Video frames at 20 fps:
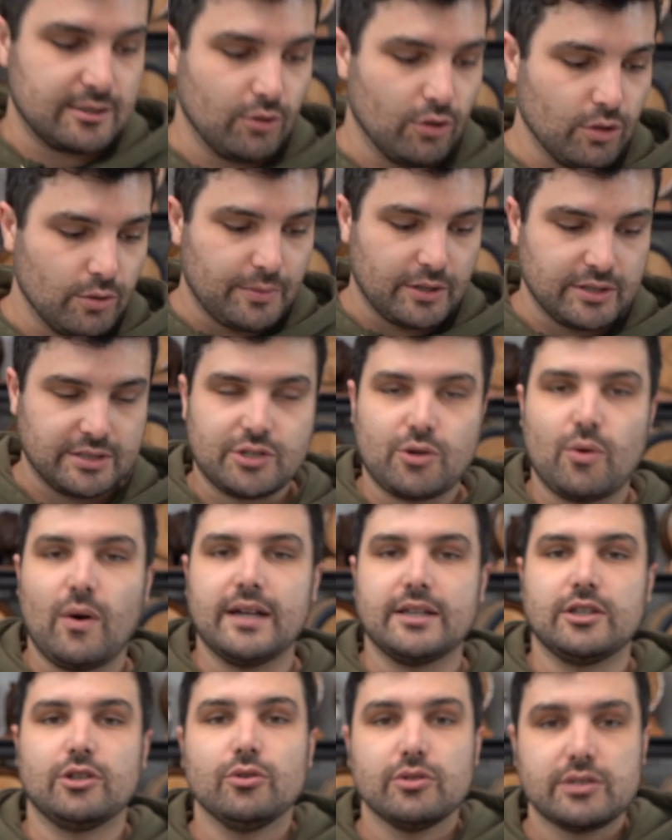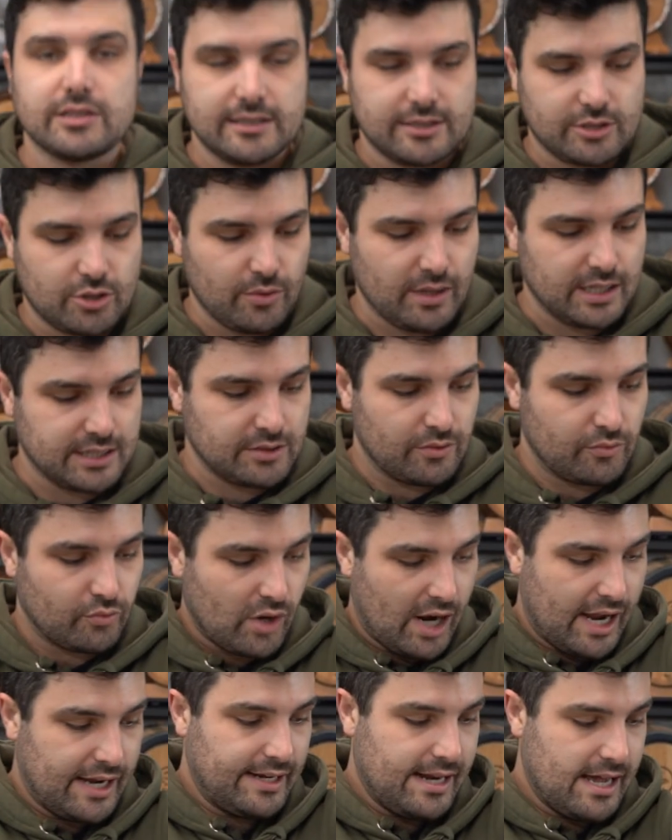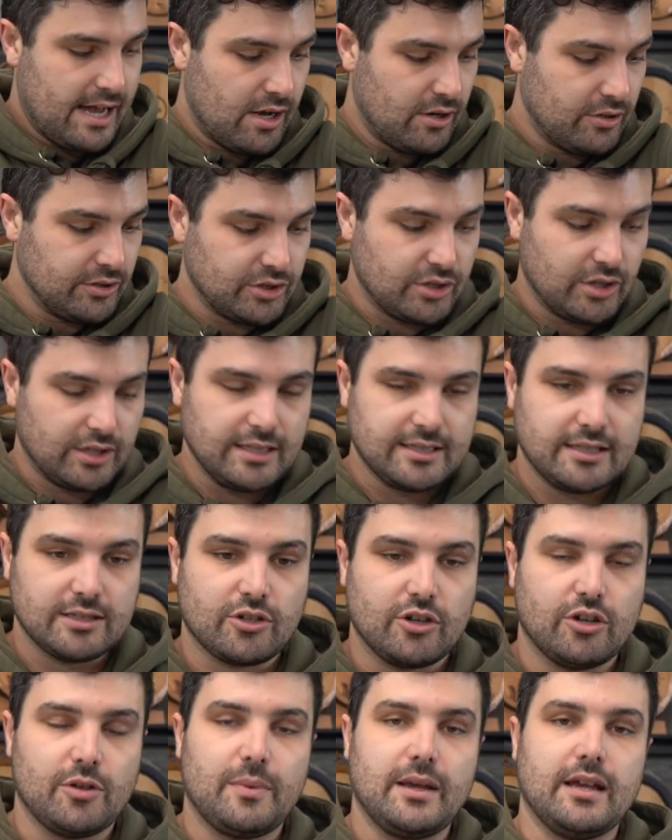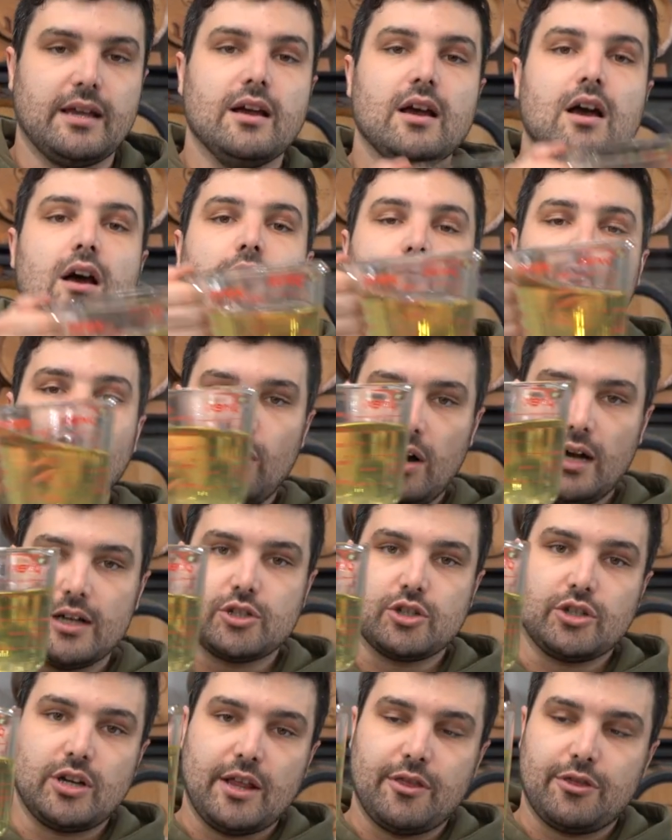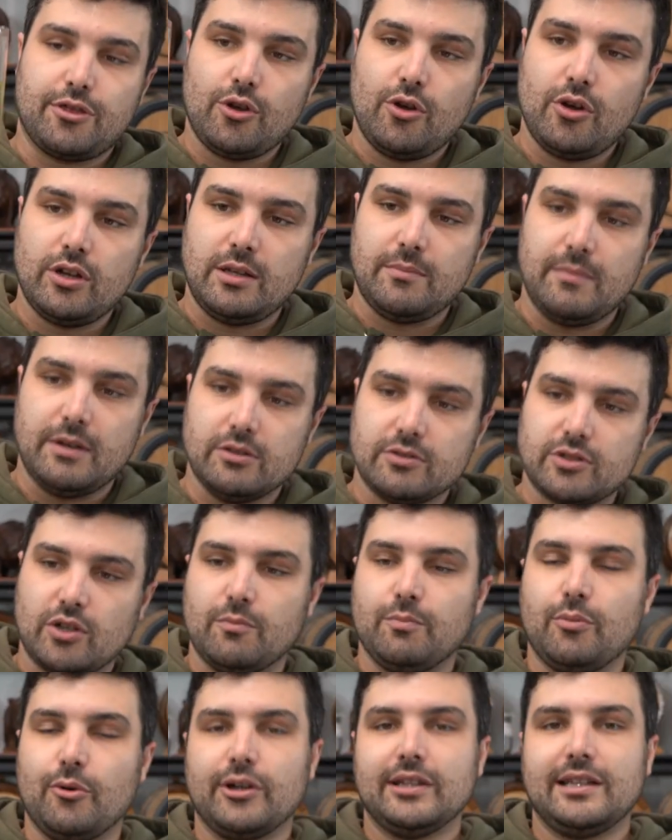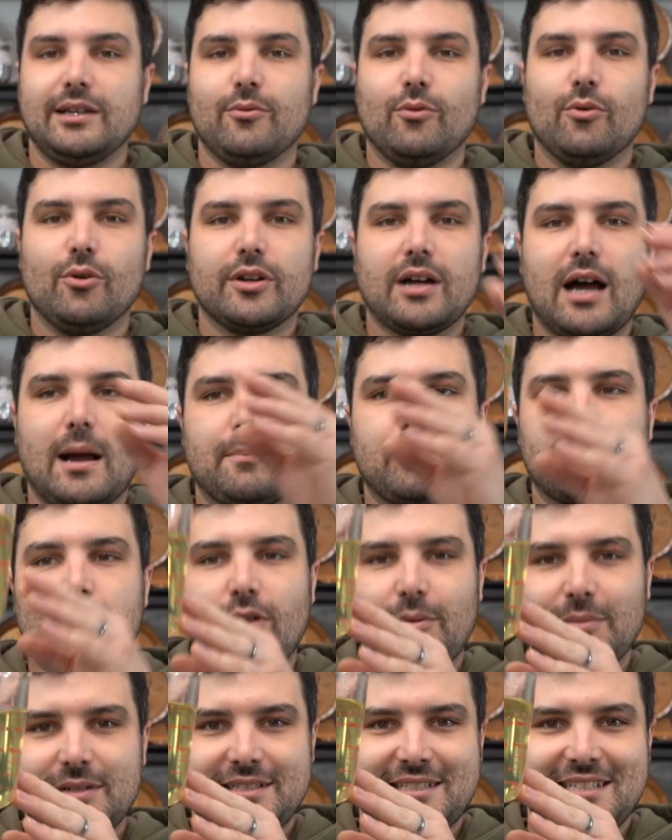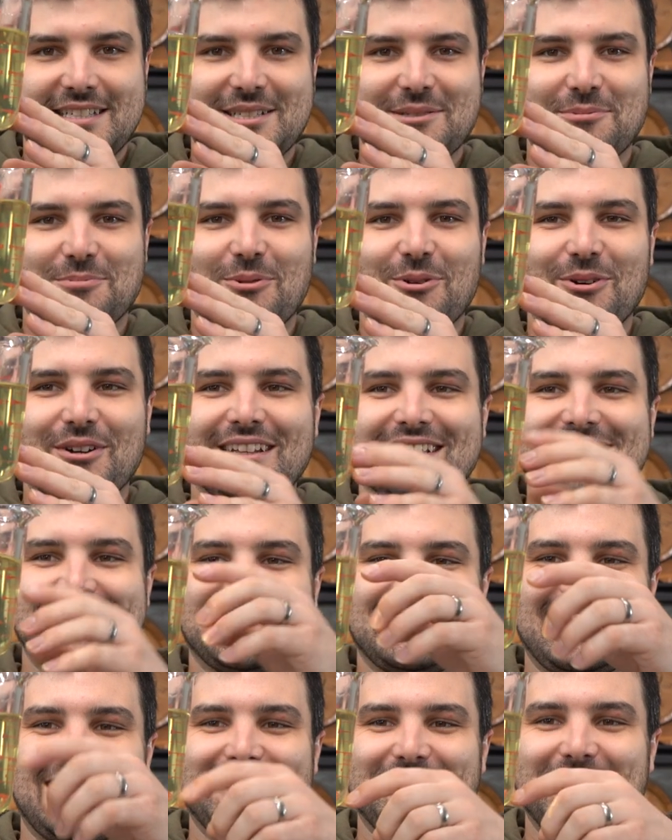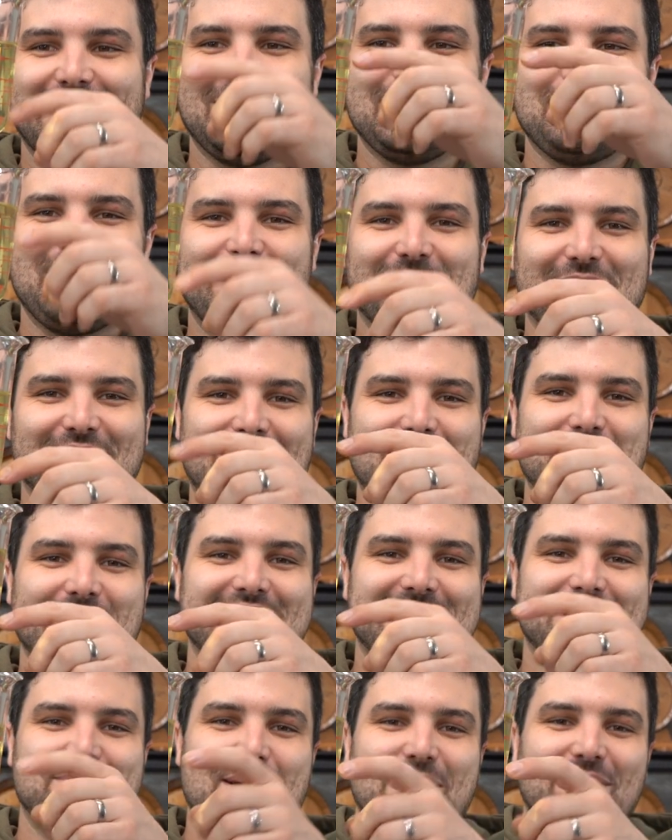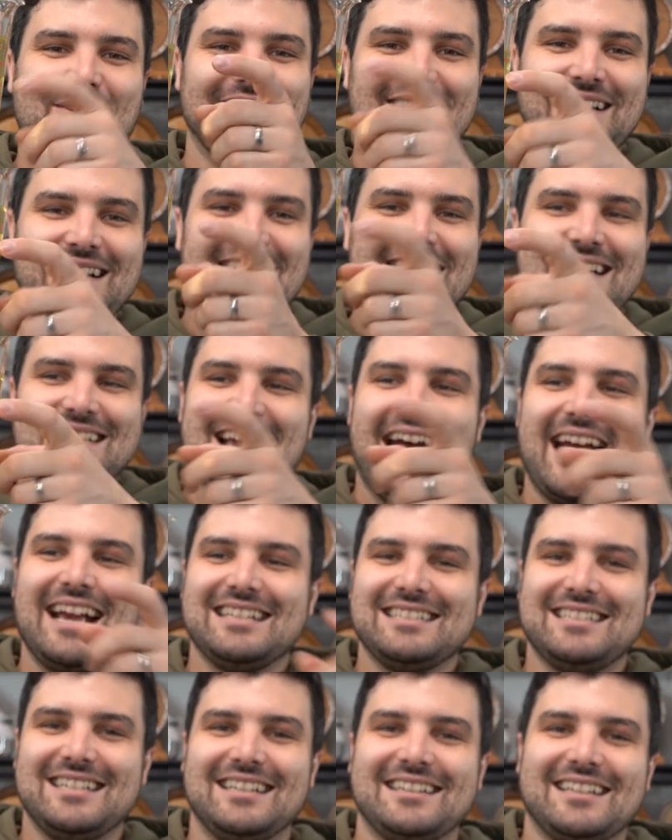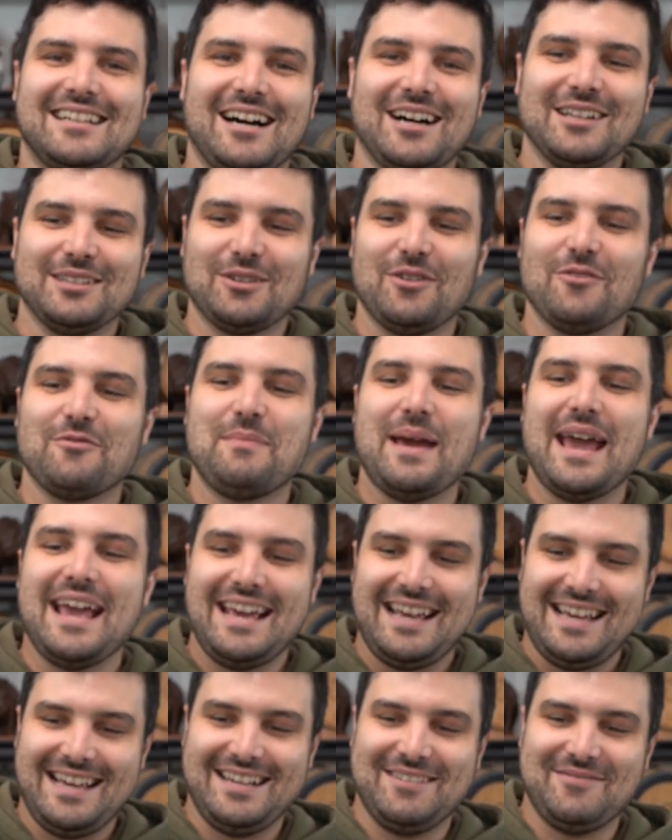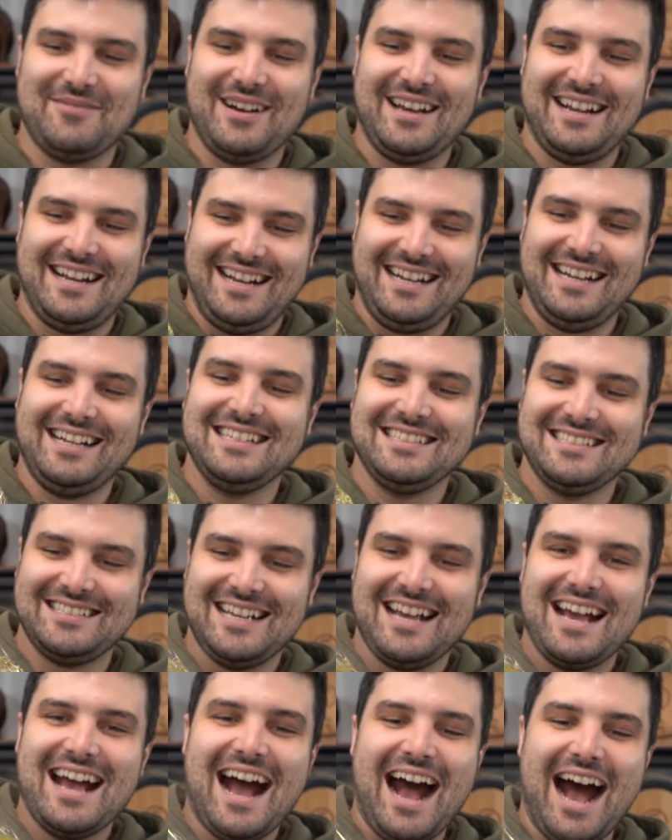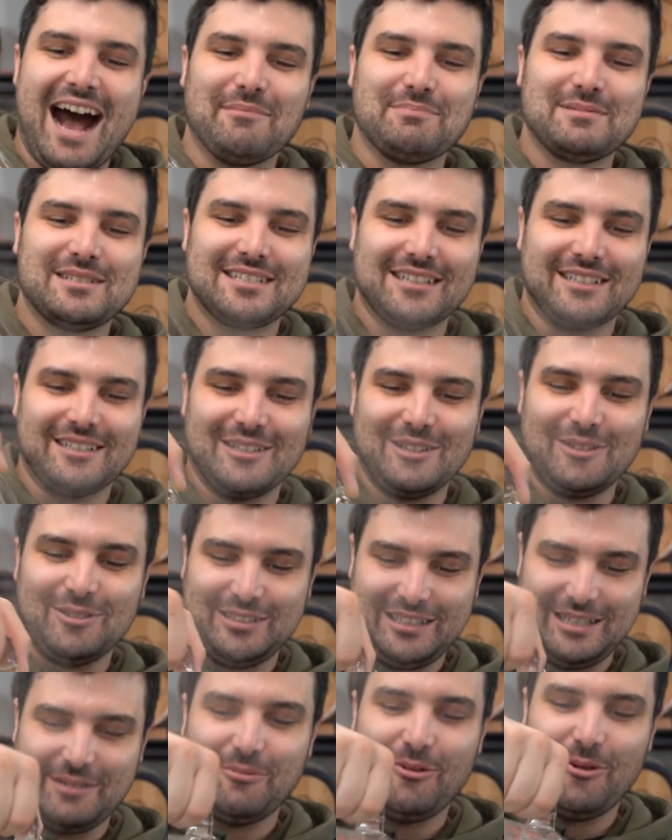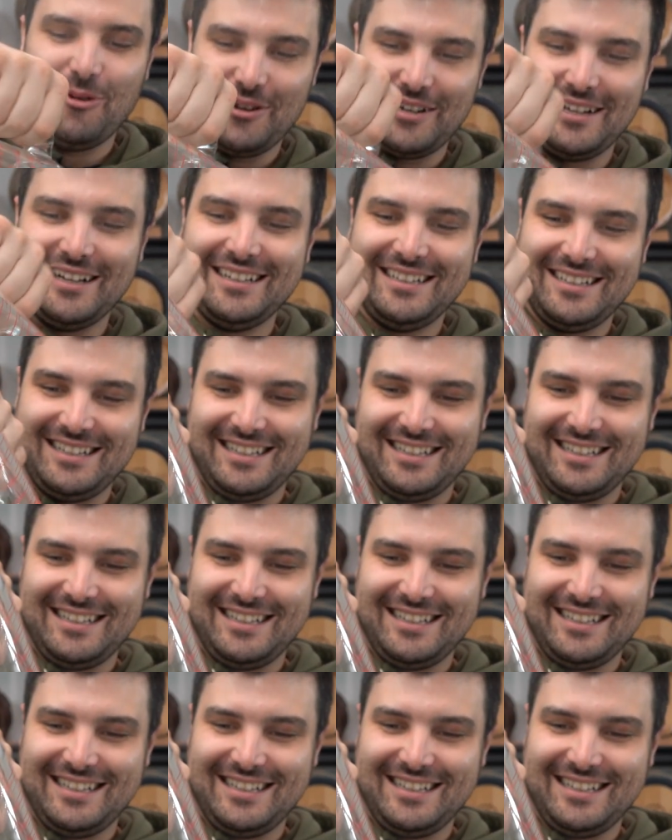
all because it's quite useless to us right now. So this is gonna be 430 mils of boiling water. I promise this is water. It's just a little bit of lemon spirit tainted at the color of pee, but it is absolutely water.